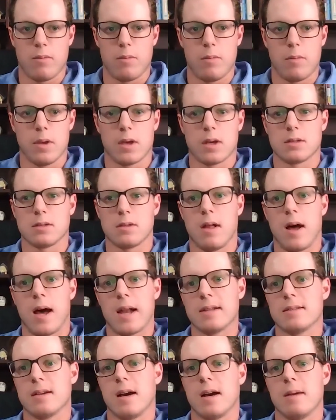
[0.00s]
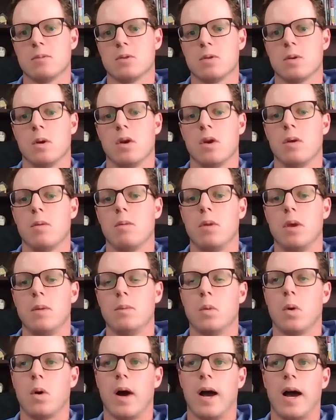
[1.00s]
Because a lot of times
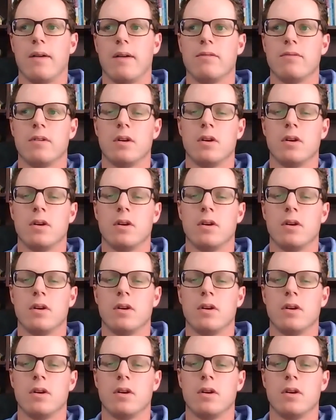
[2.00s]
people have